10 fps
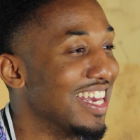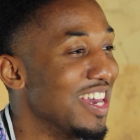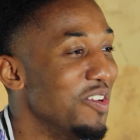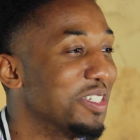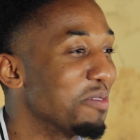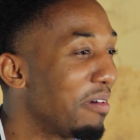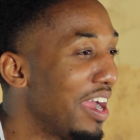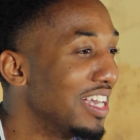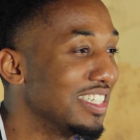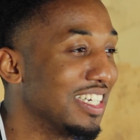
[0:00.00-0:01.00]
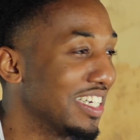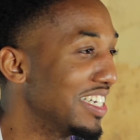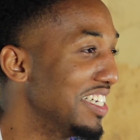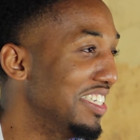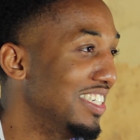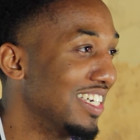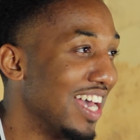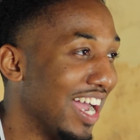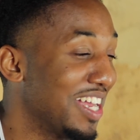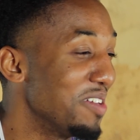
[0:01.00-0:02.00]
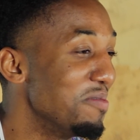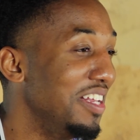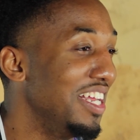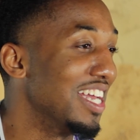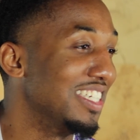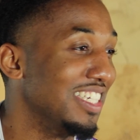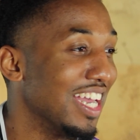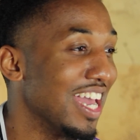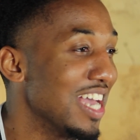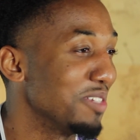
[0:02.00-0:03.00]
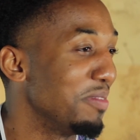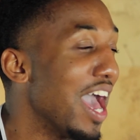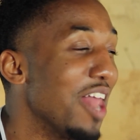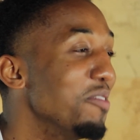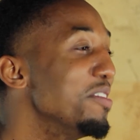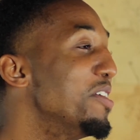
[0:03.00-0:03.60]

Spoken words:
it was surprising because I couldn't believe that she had asked me. I don't